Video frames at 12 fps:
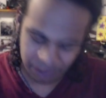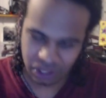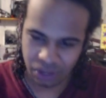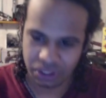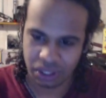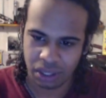goes,
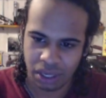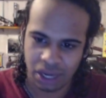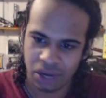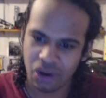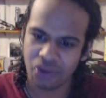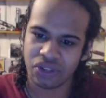
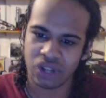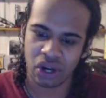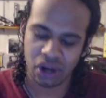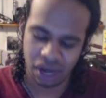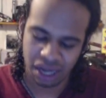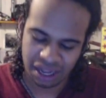no,
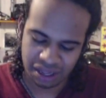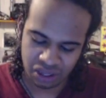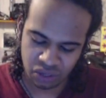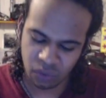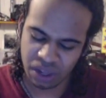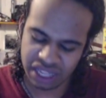sir, there's
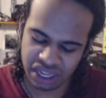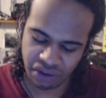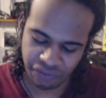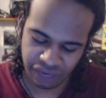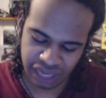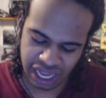one thing you're
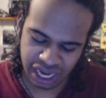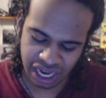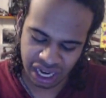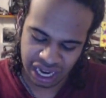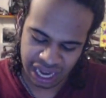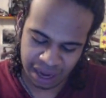forgetting.
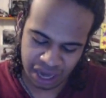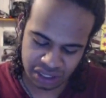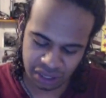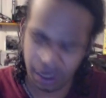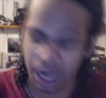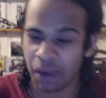And Hater's like,
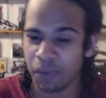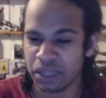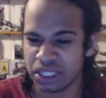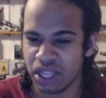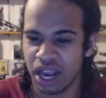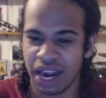why, what's
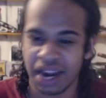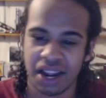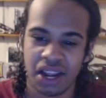that?